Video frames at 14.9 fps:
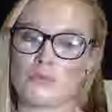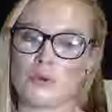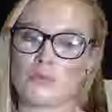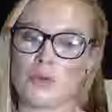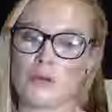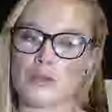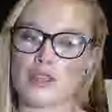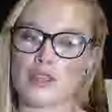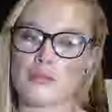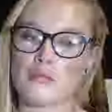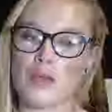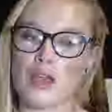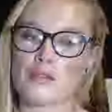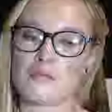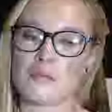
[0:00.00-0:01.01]

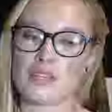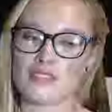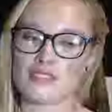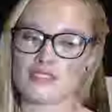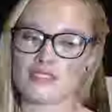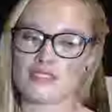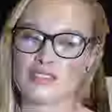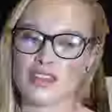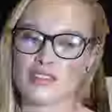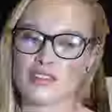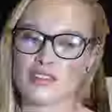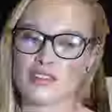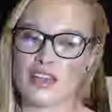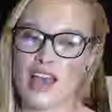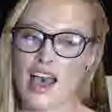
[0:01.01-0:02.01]
Republican men because
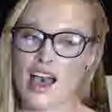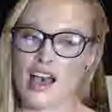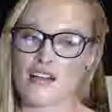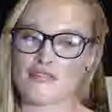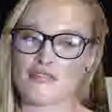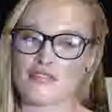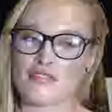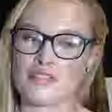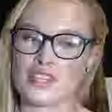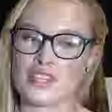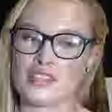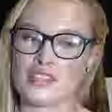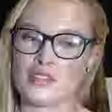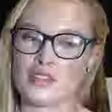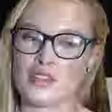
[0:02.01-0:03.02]
they have
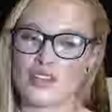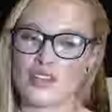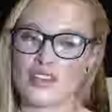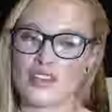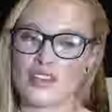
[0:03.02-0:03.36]
the